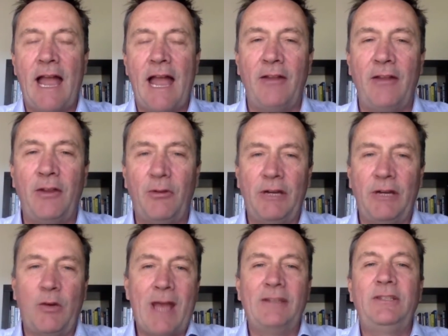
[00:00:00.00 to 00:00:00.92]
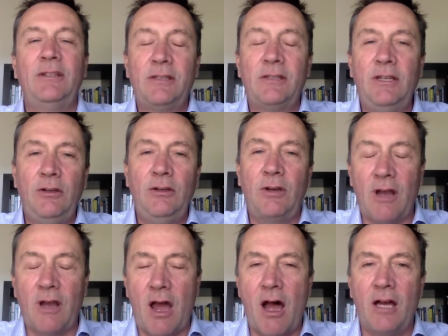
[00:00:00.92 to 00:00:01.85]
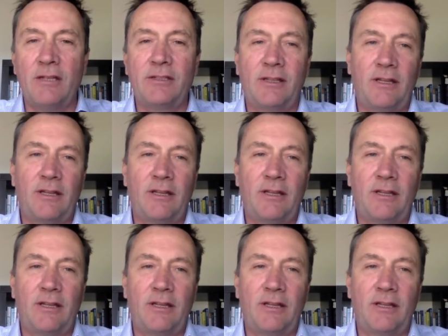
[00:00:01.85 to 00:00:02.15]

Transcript: And there are questions that you can ask